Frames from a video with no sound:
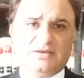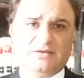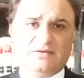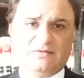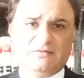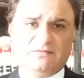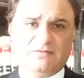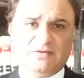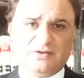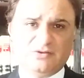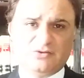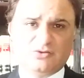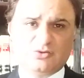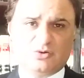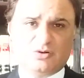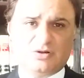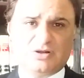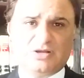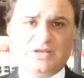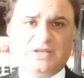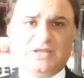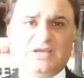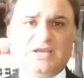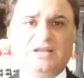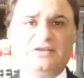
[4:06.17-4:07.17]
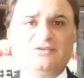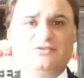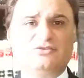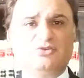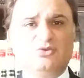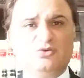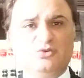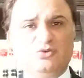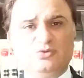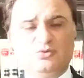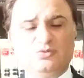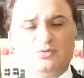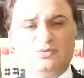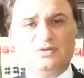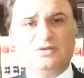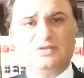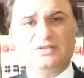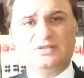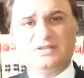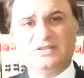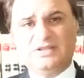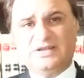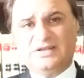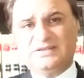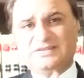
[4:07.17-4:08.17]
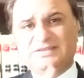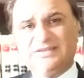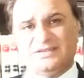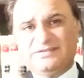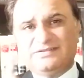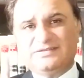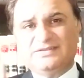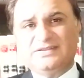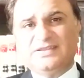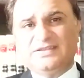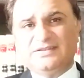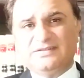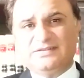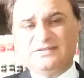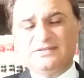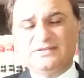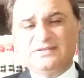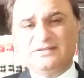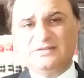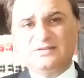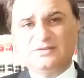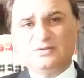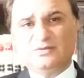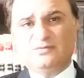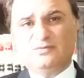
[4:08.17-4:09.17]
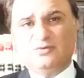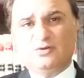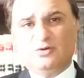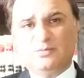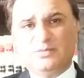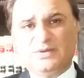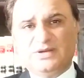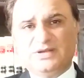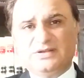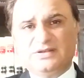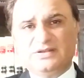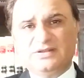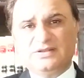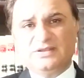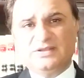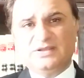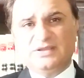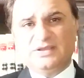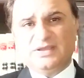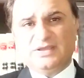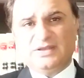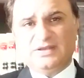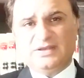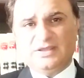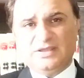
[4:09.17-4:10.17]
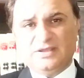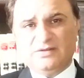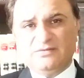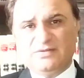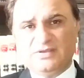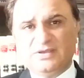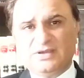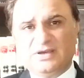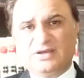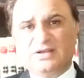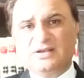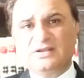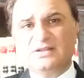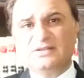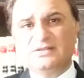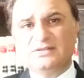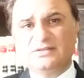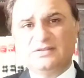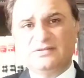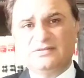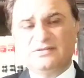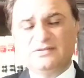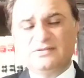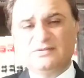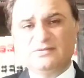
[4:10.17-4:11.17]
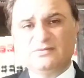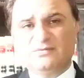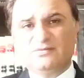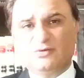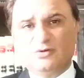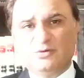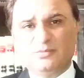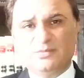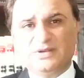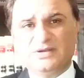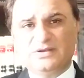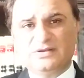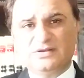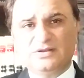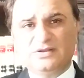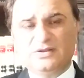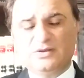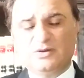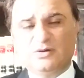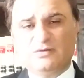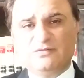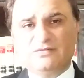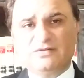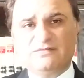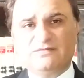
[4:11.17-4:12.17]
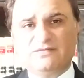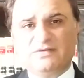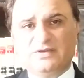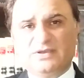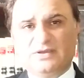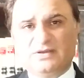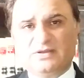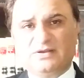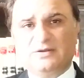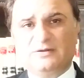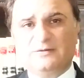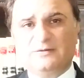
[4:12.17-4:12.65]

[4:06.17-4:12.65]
very shortly I'll show you that this is the format. And here we are, this is the format of FIR.